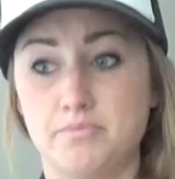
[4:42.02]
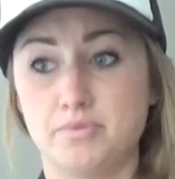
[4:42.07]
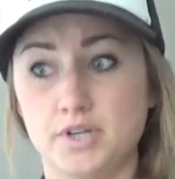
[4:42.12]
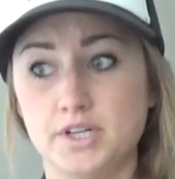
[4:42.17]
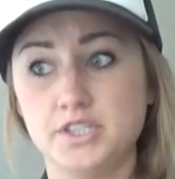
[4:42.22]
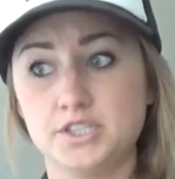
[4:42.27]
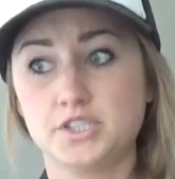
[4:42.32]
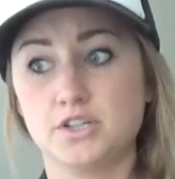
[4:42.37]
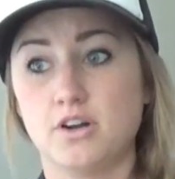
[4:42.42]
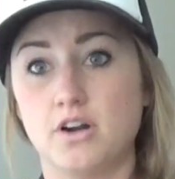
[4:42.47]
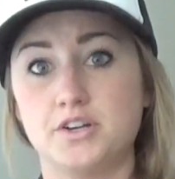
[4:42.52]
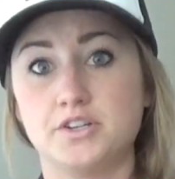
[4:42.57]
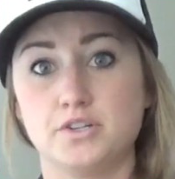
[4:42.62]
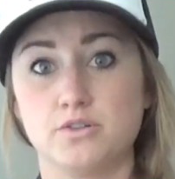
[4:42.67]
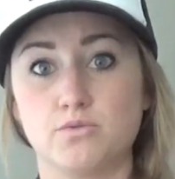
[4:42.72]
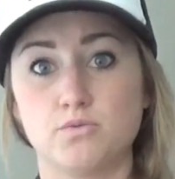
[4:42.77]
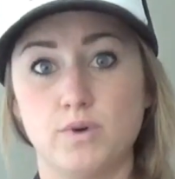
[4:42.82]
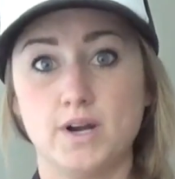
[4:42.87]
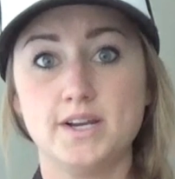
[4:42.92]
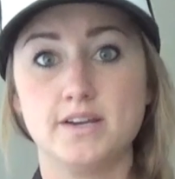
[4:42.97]
pretty sure on
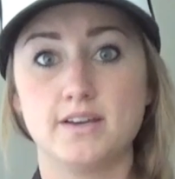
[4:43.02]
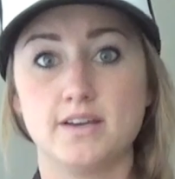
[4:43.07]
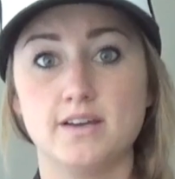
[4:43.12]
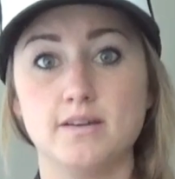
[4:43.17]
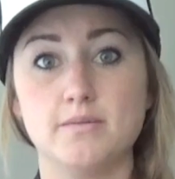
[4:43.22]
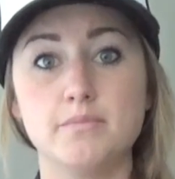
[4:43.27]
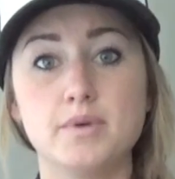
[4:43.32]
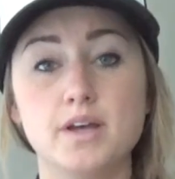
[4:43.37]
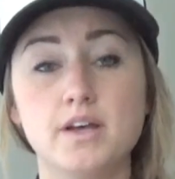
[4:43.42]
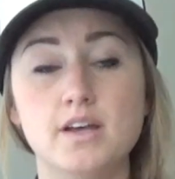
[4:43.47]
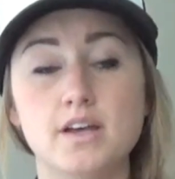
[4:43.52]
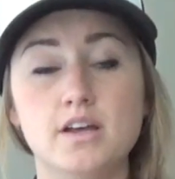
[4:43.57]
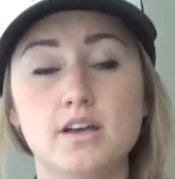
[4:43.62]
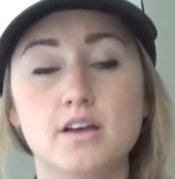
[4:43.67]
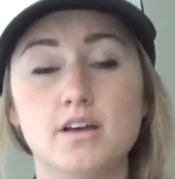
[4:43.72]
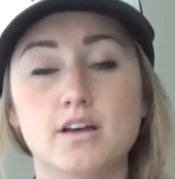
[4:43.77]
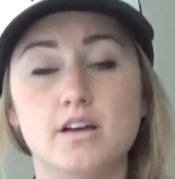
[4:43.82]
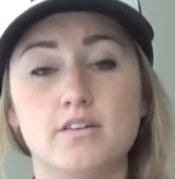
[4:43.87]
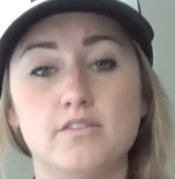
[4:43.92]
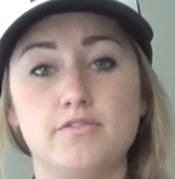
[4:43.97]
your right hip,
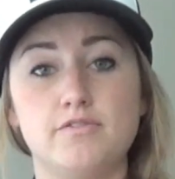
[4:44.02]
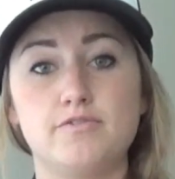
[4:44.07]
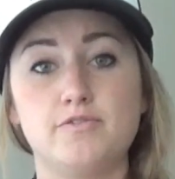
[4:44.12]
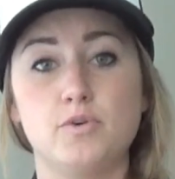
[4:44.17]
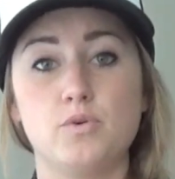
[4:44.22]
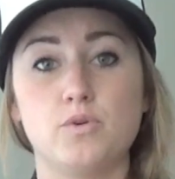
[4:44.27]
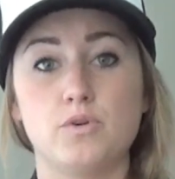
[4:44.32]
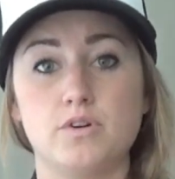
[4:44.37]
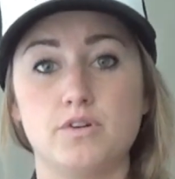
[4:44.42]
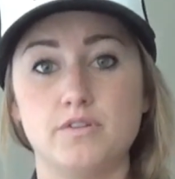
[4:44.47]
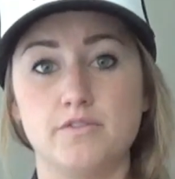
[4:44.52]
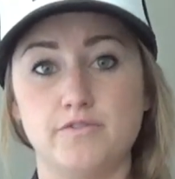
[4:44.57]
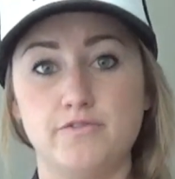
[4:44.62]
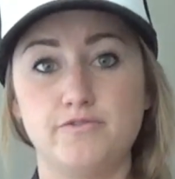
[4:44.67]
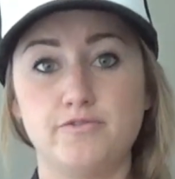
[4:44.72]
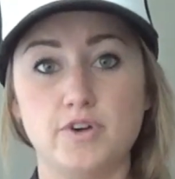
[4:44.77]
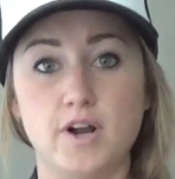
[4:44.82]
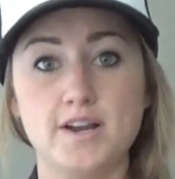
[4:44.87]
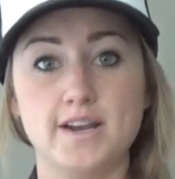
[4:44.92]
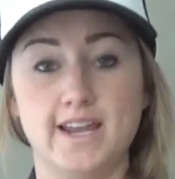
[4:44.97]
for
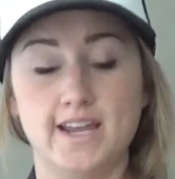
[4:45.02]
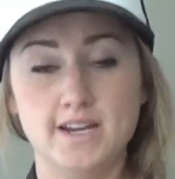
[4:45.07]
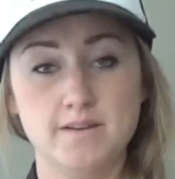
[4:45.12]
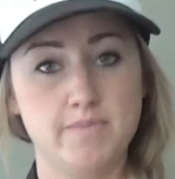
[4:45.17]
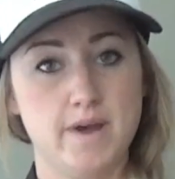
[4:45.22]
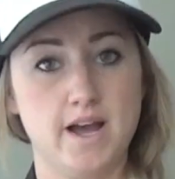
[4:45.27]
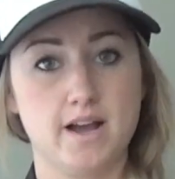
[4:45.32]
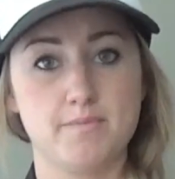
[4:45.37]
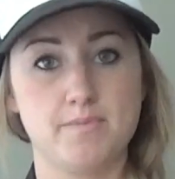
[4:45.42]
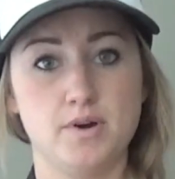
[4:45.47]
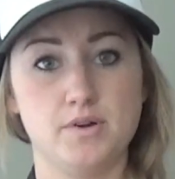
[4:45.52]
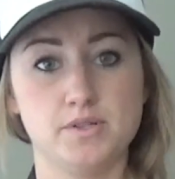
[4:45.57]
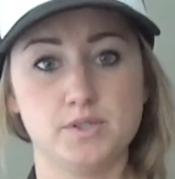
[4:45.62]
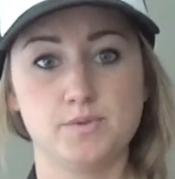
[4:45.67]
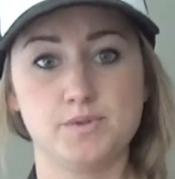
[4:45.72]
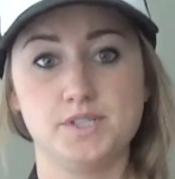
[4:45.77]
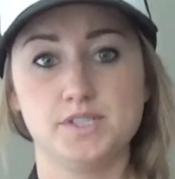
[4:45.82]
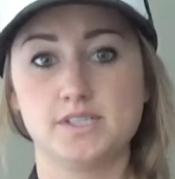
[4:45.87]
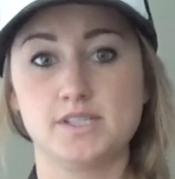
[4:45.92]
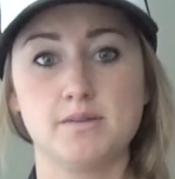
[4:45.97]
front and back pose,
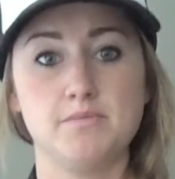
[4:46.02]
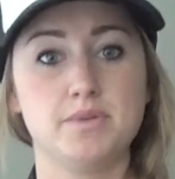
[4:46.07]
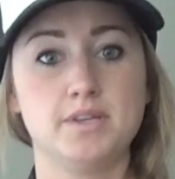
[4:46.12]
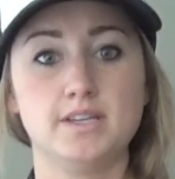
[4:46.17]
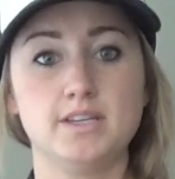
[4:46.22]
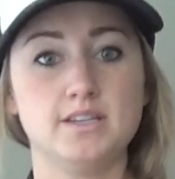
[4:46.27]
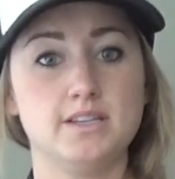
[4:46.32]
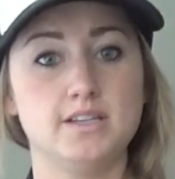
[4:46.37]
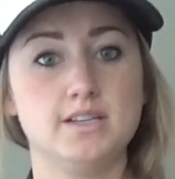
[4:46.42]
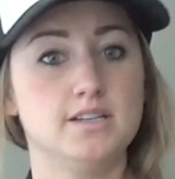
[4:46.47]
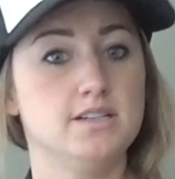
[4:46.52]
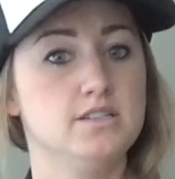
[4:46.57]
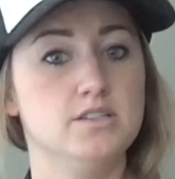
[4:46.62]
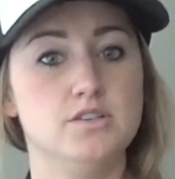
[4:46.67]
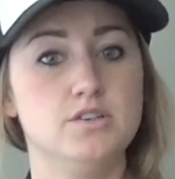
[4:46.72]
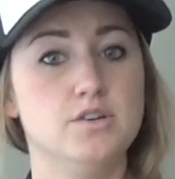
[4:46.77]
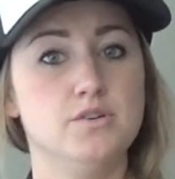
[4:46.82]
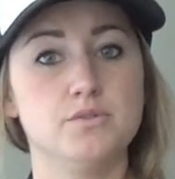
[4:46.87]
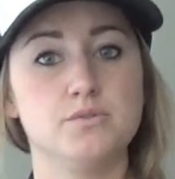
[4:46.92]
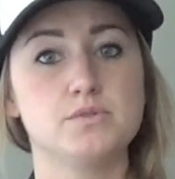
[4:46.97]
which is completely
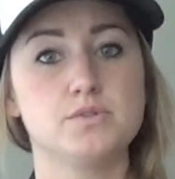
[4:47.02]
new.